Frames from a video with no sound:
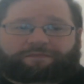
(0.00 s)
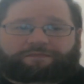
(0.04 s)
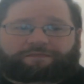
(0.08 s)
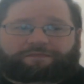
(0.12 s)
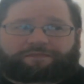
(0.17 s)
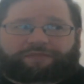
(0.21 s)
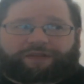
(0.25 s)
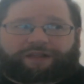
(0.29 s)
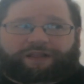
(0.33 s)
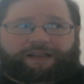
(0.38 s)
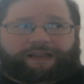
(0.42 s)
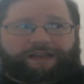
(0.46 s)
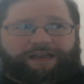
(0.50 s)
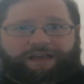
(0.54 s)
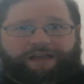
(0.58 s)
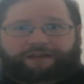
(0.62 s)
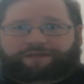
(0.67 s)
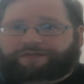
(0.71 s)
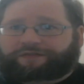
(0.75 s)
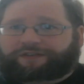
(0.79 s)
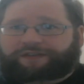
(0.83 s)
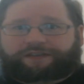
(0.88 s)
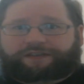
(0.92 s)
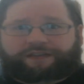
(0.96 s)
Play it
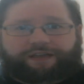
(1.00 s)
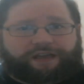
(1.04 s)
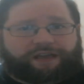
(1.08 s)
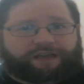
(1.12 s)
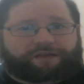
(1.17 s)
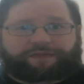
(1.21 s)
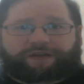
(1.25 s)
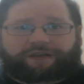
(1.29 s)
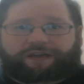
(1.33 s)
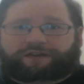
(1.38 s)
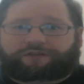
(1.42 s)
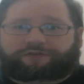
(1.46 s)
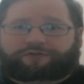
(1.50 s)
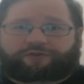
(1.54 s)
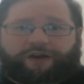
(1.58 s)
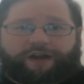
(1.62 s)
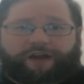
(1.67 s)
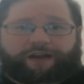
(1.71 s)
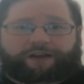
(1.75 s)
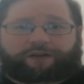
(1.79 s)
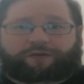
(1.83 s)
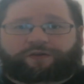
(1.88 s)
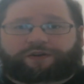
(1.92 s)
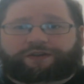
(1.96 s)
for the sake of being a
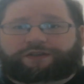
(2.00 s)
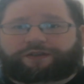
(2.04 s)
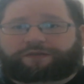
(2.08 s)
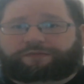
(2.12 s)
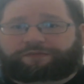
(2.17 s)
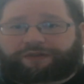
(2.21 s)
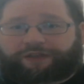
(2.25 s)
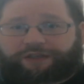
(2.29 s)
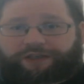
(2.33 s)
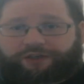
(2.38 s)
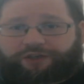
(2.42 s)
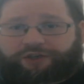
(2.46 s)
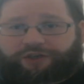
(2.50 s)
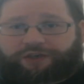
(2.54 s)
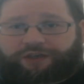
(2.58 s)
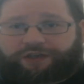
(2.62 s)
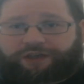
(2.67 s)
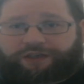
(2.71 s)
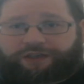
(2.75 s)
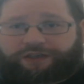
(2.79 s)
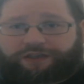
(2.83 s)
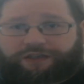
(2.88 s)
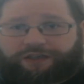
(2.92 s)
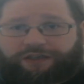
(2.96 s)
Dragon Quest
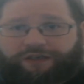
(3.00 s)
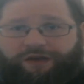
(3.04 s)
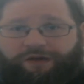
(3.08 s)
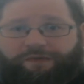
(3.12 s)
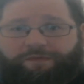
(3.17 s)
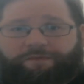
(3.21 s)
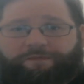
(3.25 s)
completionist,